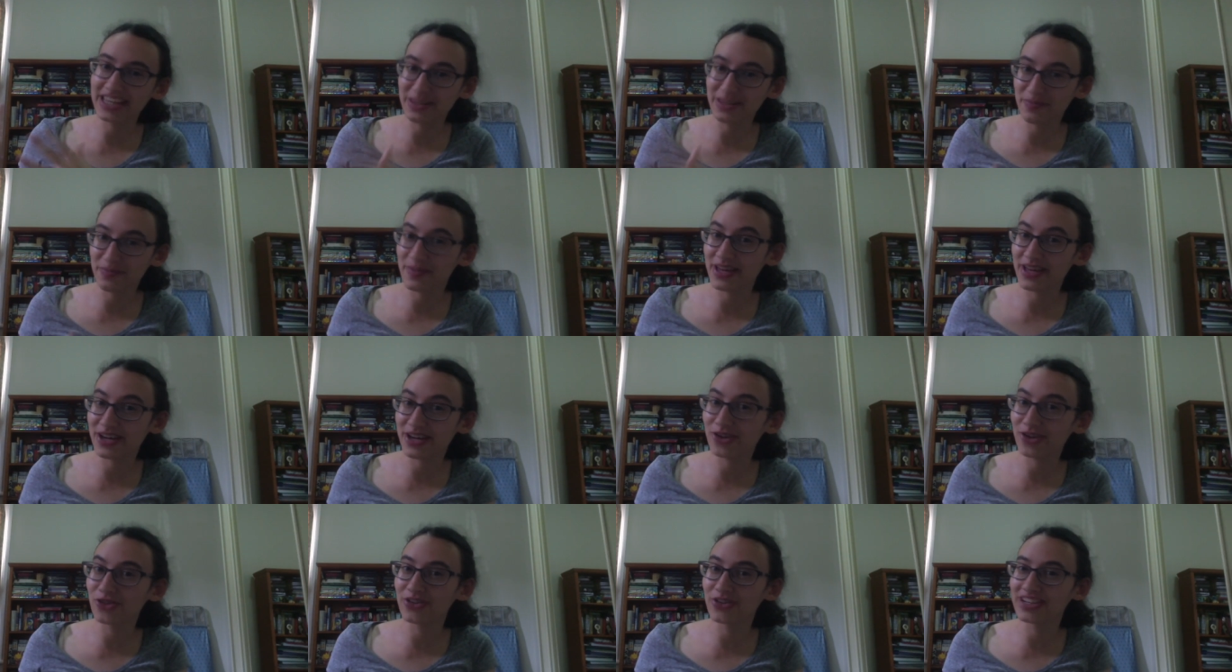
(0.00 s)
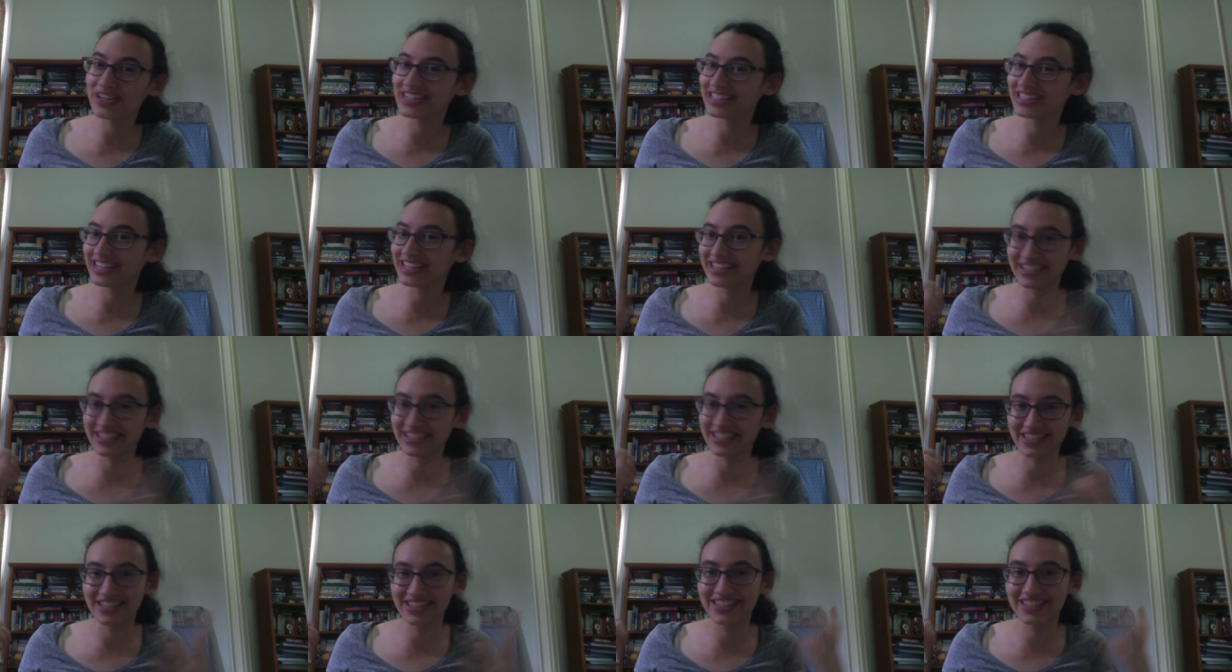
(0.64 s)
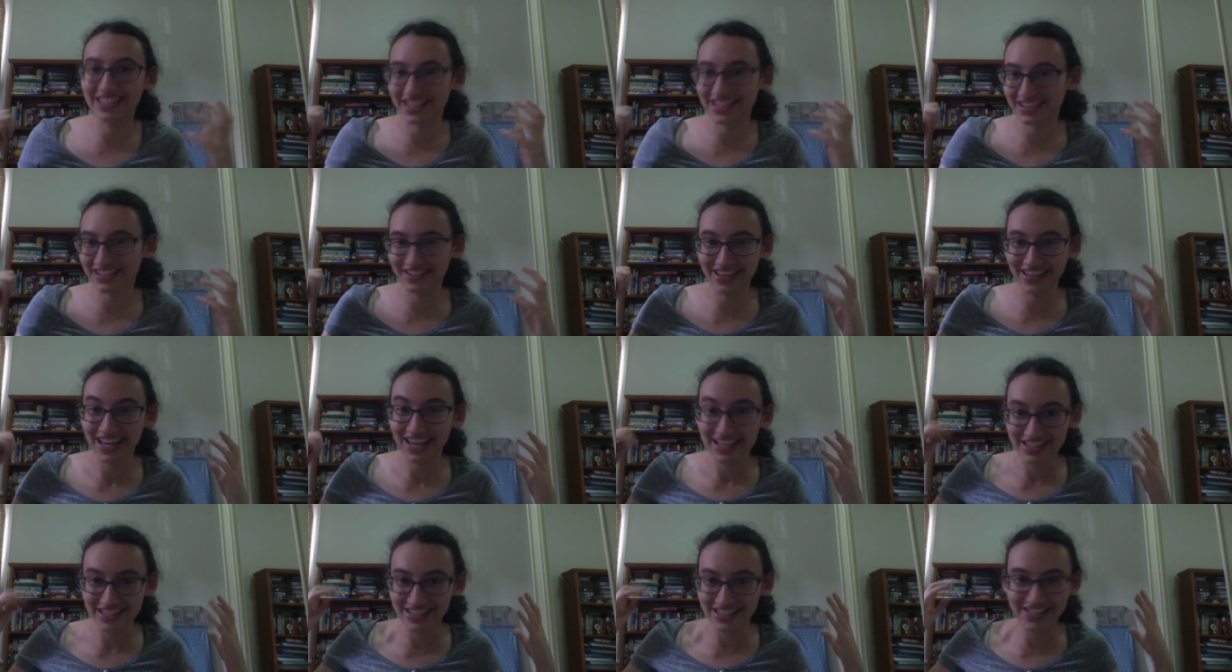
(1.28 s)
the bill and it's like this is such a
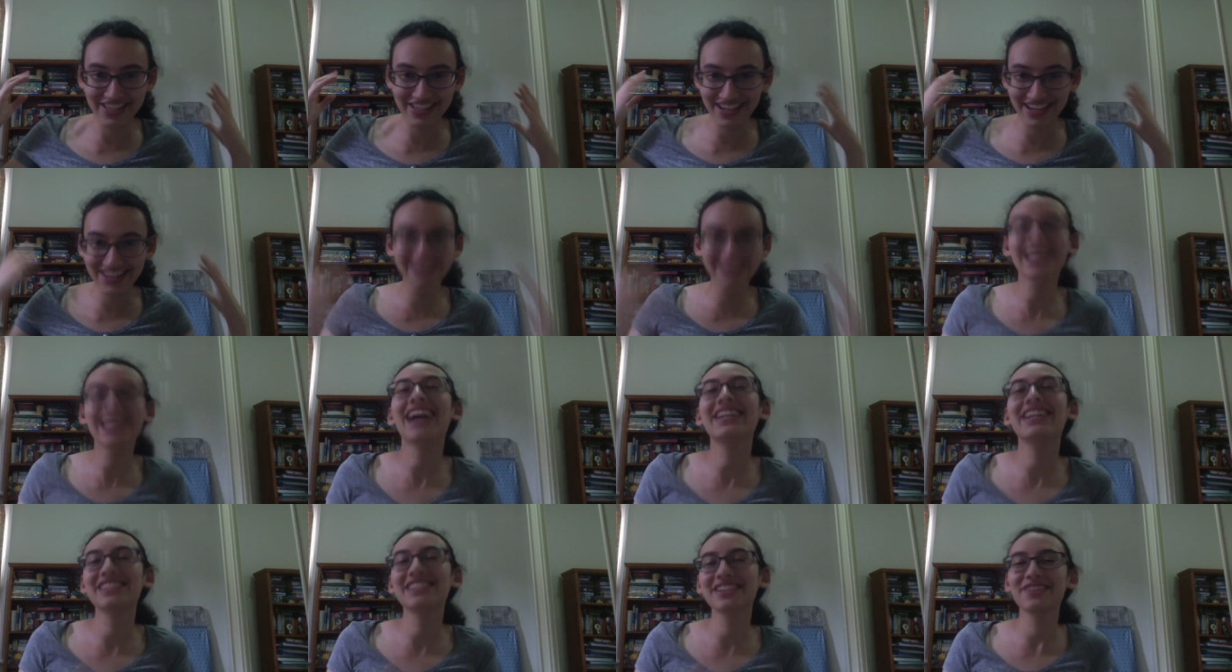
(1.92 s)
this is a galactic